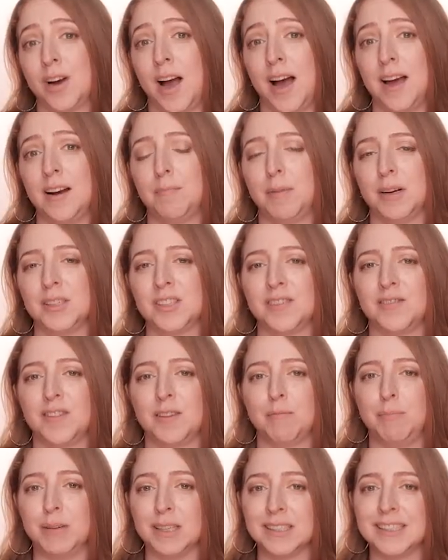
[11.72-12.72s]
tried a bunch of
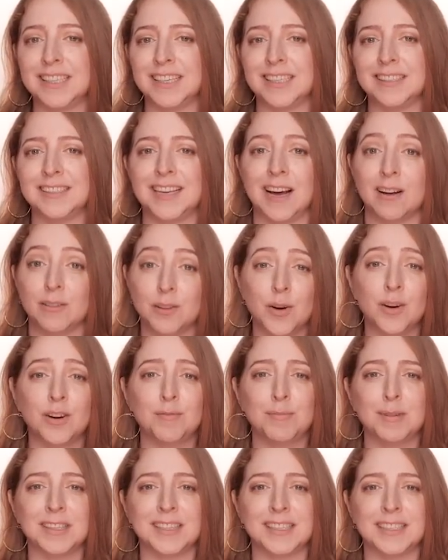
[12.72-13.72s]
the built-in
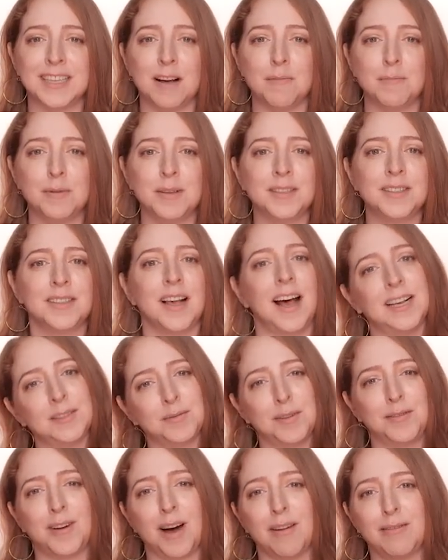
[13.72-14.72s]
downloadable examples,
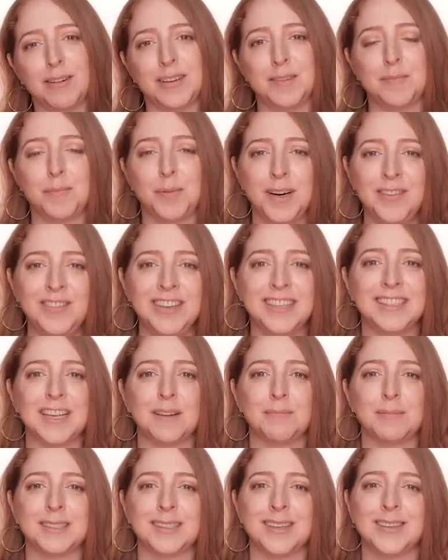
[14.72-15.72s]
as we've covered in previous
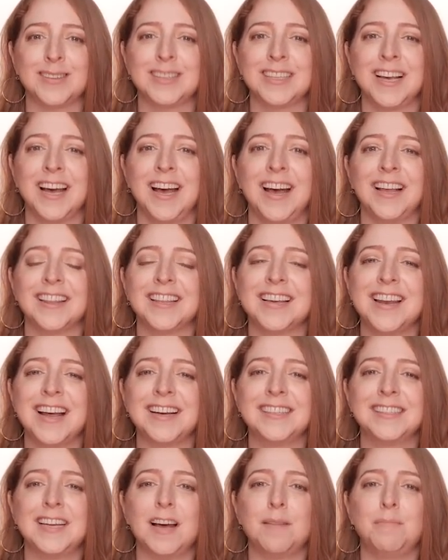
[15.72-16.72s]
episodes, the
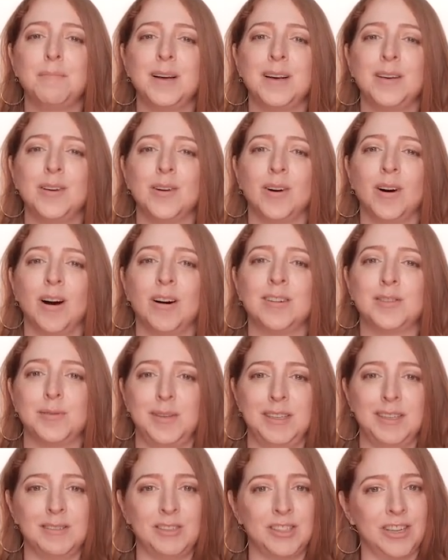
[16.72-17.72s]
next step in your
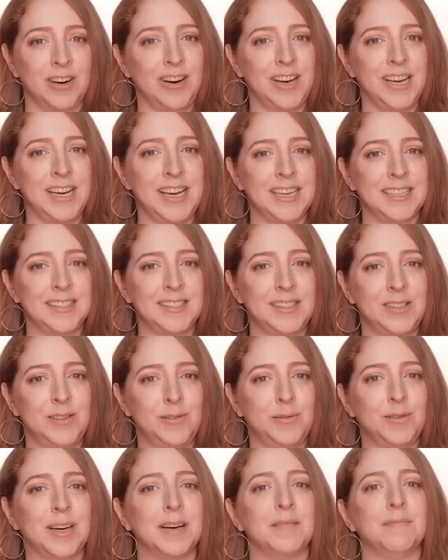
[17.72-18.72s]
Arduino journey is
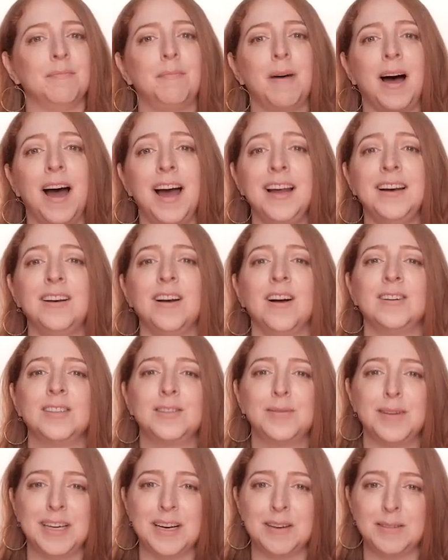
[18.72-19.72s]
to combine
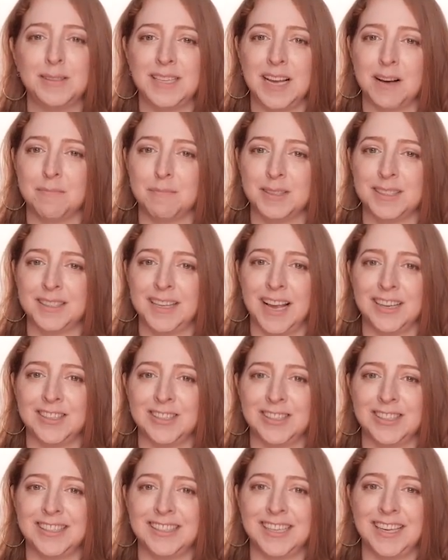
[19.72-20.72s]
Arduino sample
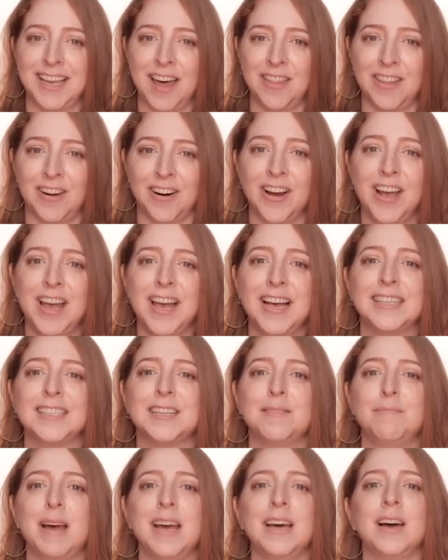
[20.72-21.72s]
sketches together
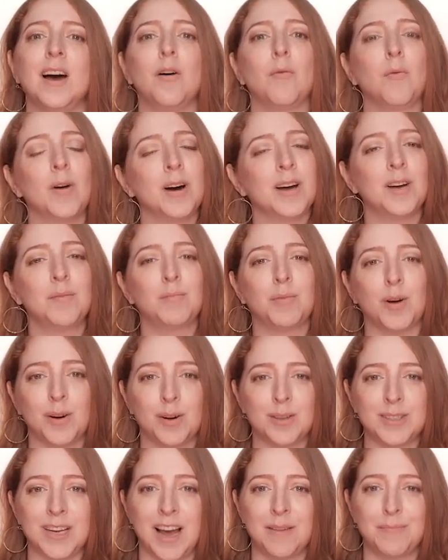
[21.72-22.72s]
to make a working
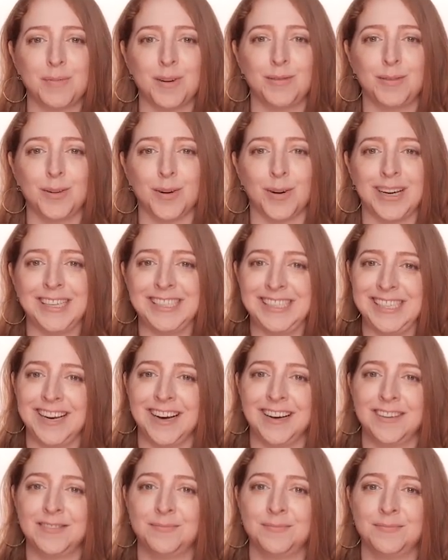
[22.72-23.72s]
prototype of your
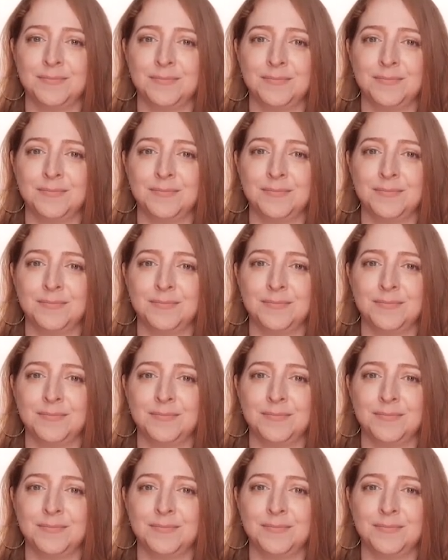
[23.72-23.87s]
idea